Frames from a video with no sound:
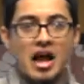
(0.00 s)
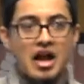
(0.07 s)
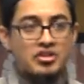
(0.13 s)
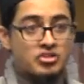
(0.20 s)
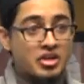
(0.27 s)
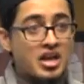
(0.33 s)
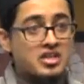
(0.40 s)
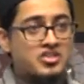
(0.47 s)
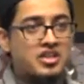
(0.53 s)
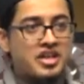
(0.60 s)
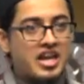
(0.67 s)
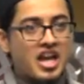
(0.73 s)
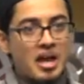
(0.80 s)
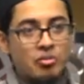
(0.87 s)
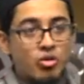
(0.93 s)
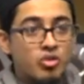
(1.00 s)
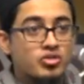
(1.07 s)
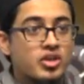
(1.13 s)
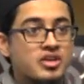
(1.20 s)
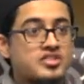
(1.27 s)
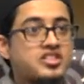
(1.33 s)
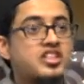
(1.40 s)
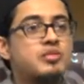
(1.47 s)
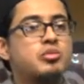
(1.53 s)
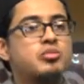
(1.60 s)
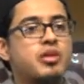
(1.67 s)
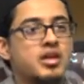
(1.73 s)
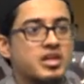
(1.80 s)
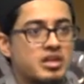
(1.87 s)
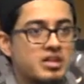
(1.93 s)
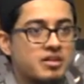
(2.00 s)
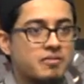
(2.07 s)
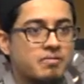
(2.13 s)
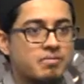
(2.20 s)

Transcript: Today is the day I'm going to exceed Abu Bakr.